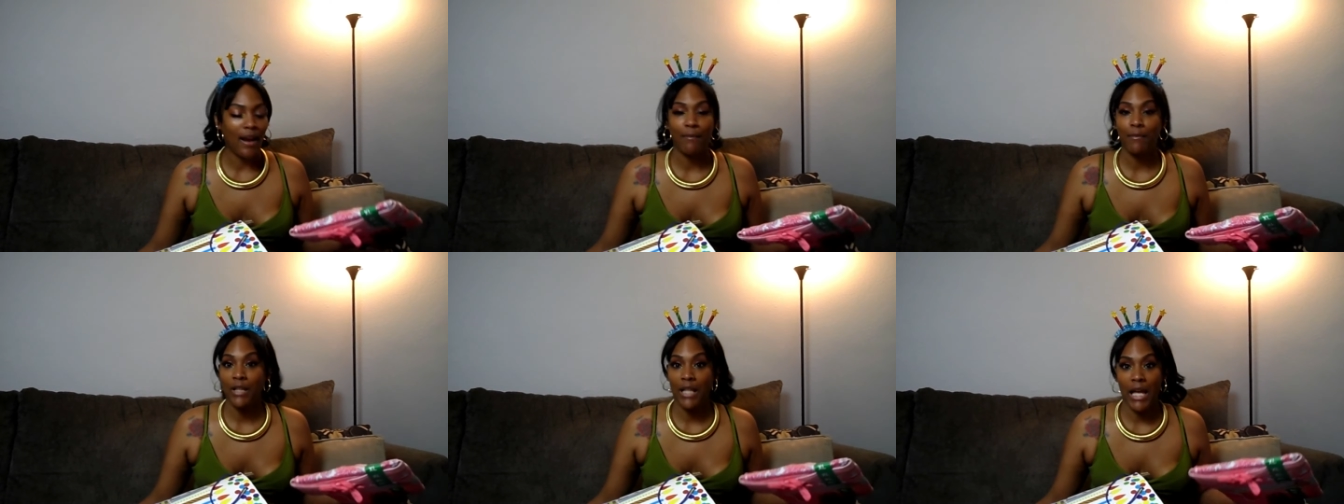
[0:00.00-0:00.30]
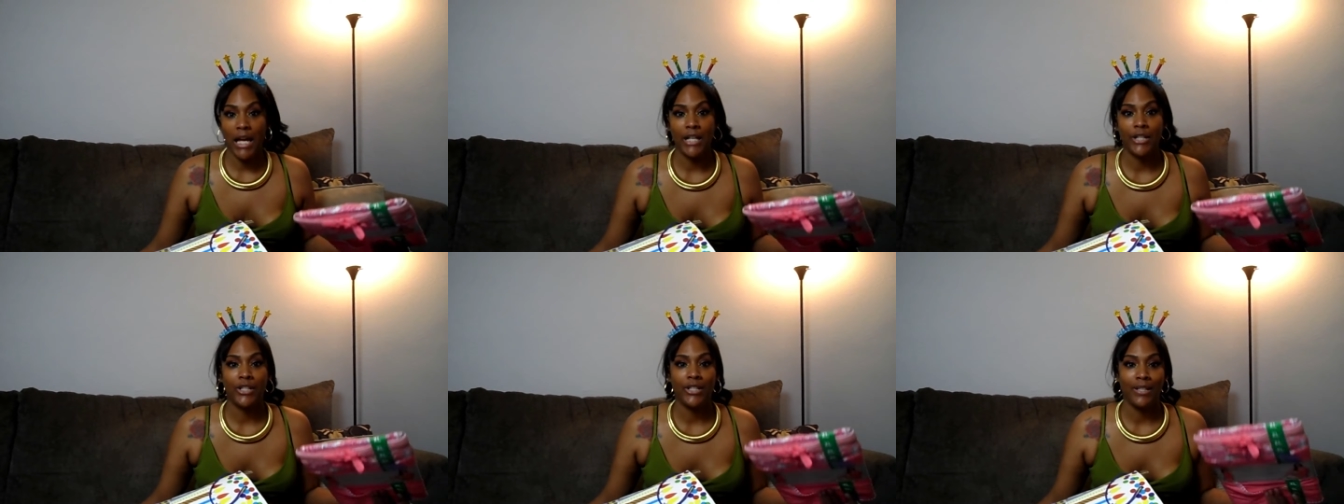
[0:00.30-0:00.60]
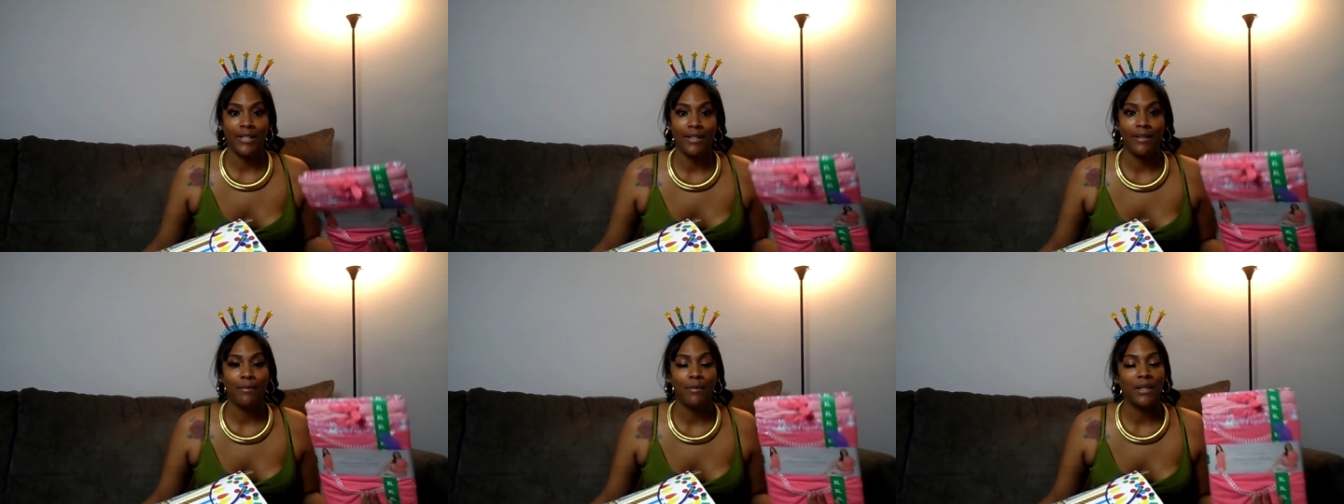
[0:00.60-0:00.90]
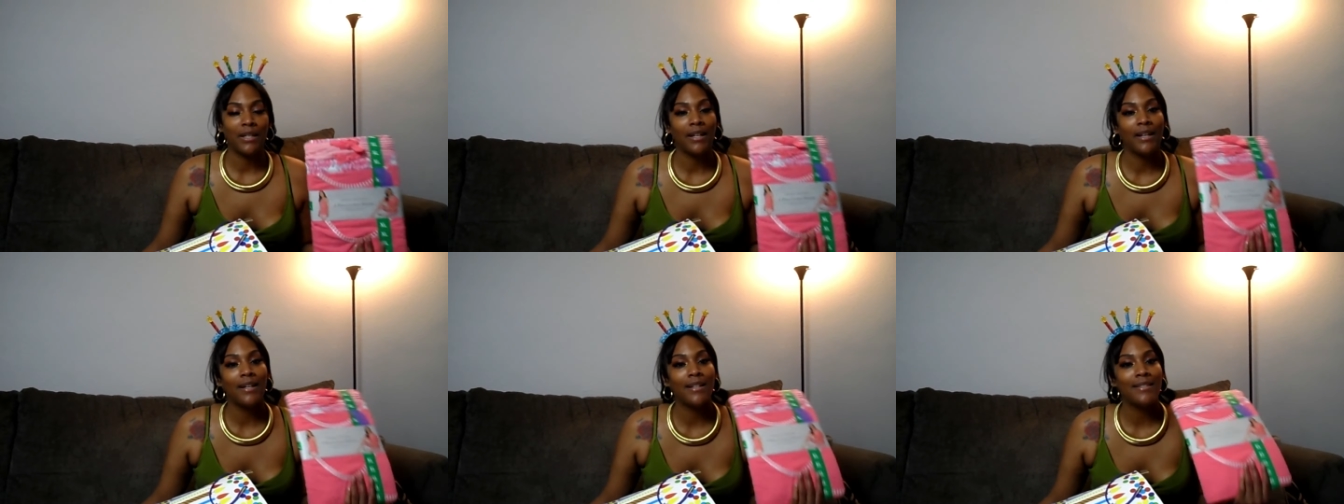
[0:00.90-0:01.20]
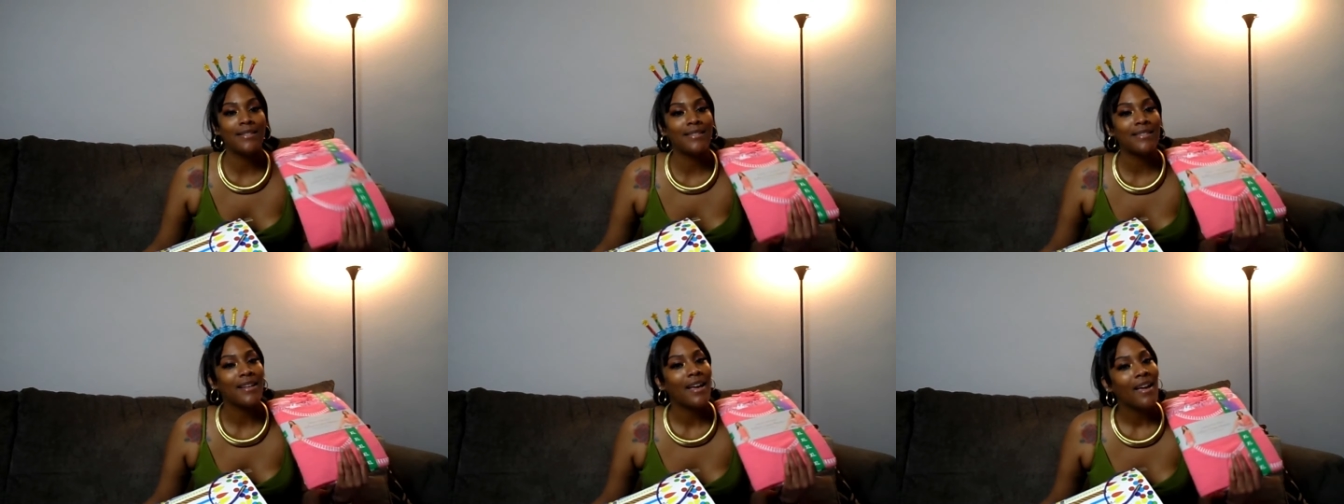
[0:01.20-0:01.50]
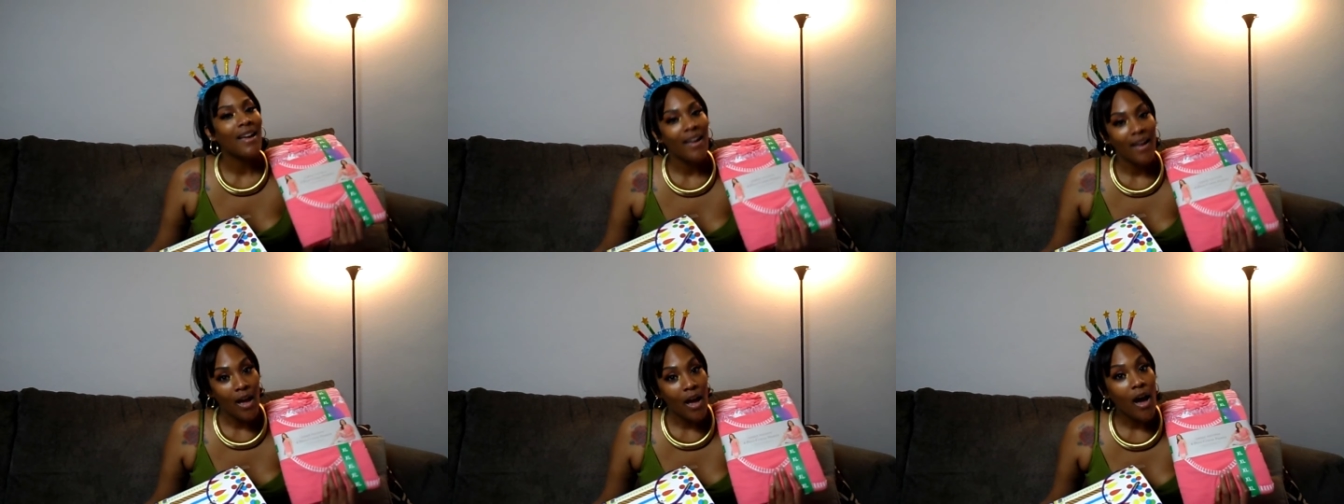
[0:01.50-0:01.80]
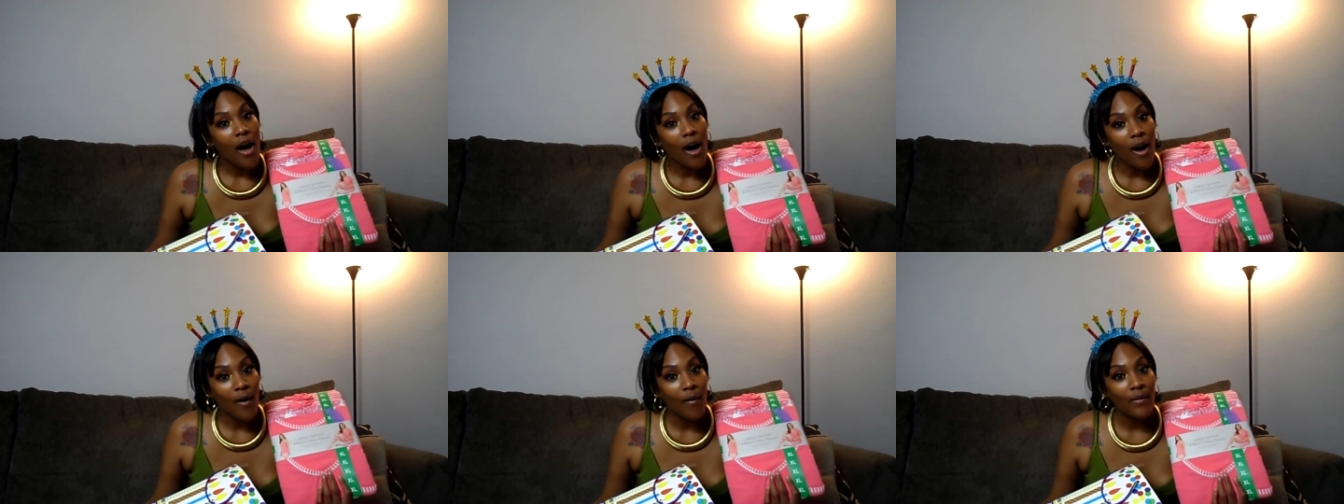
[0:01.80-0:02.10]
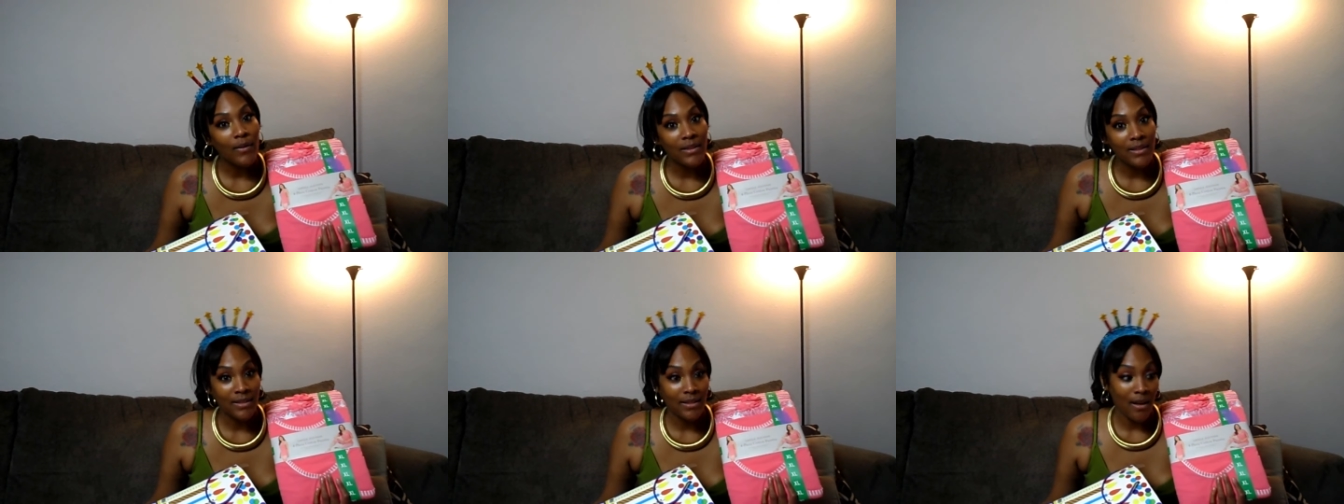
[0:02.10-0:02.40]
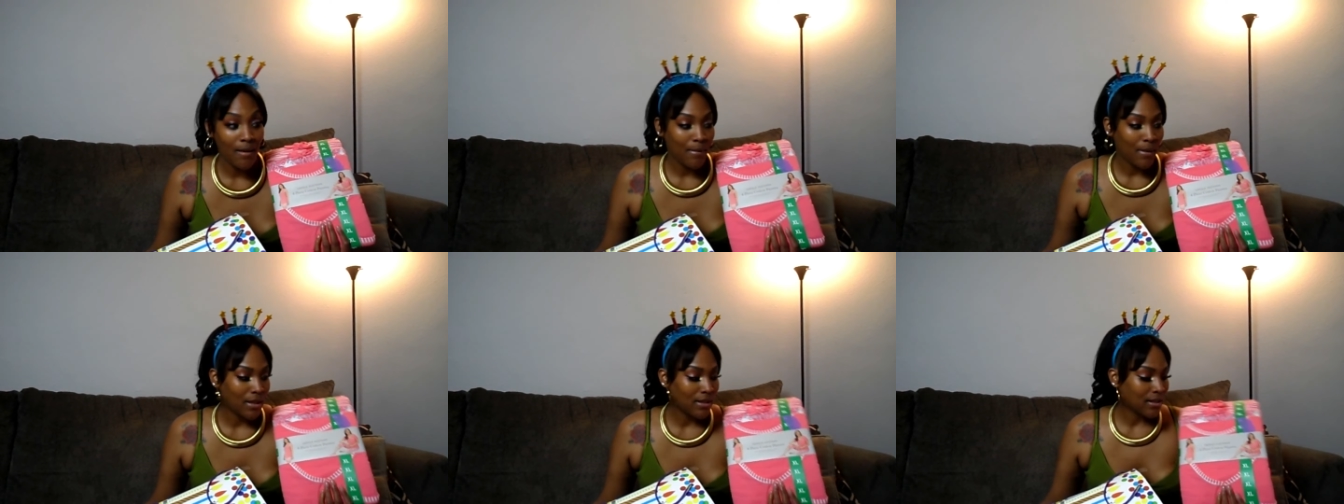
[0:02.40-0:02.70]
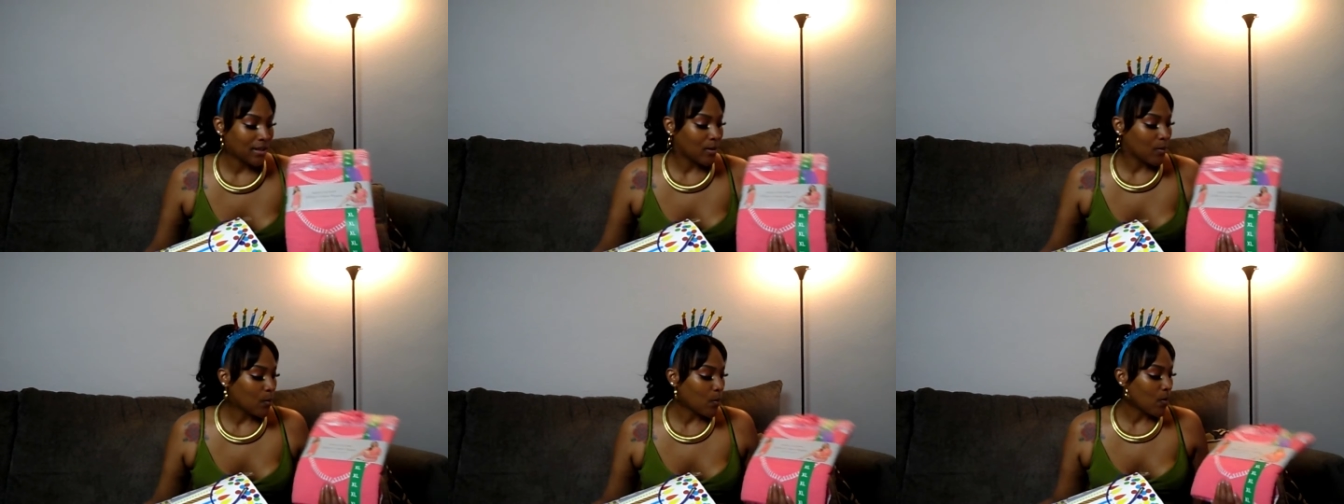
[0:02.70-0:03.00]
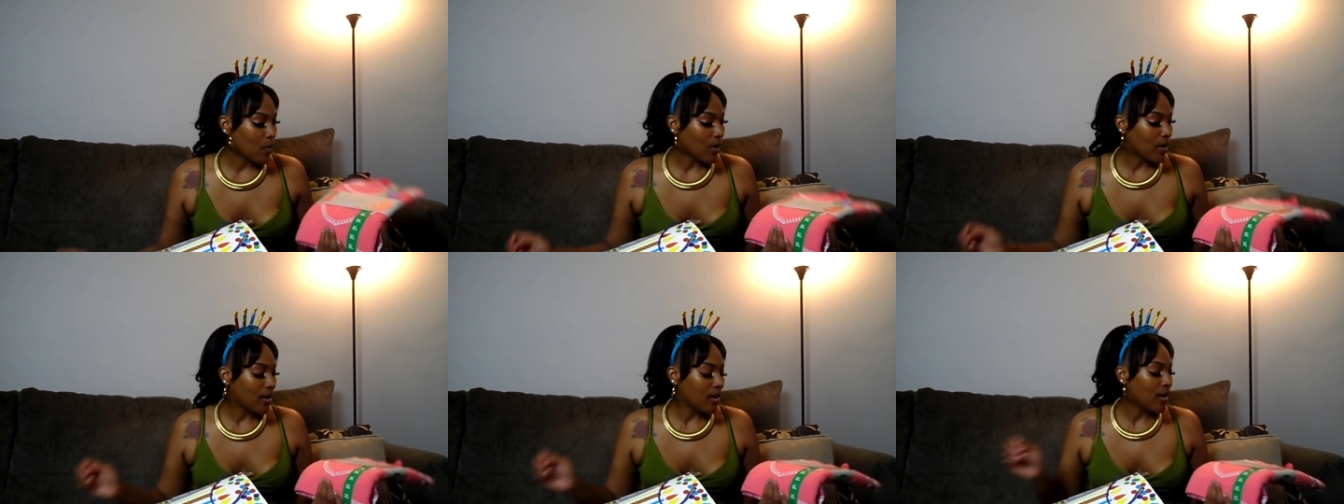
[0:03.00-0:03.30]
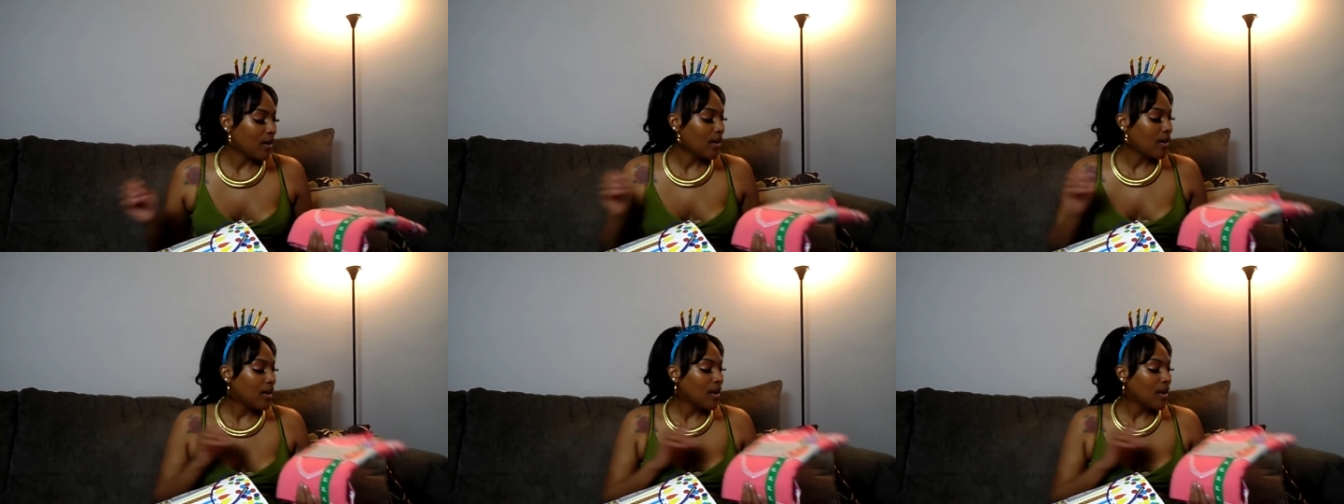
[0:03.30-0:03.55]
and I'm glad she did because these are about to get worn.